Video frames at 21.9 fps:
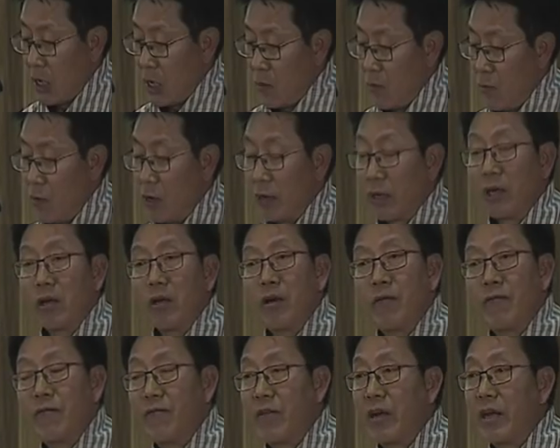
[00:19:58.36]
model
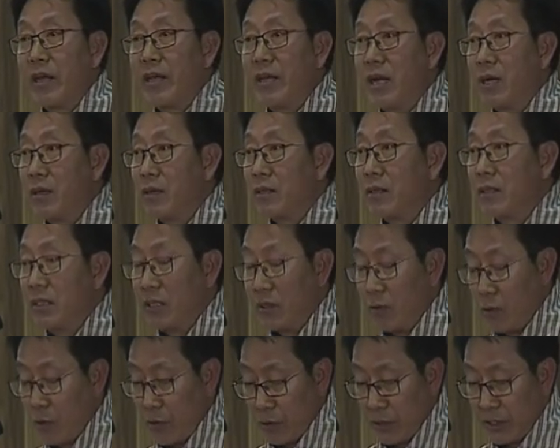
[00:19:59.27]
of a very young
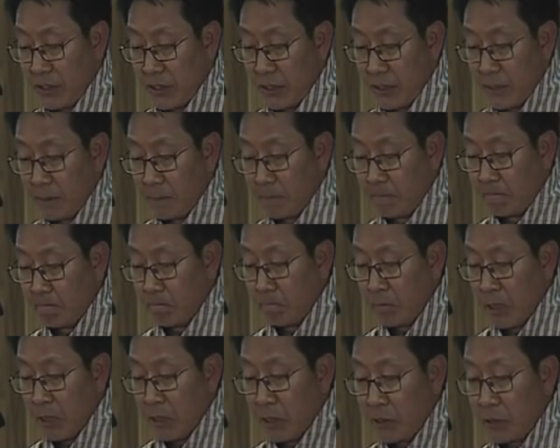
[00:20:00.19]
democracy.
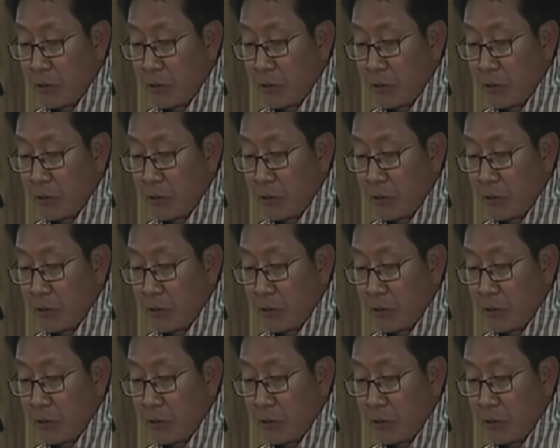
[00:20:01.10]
So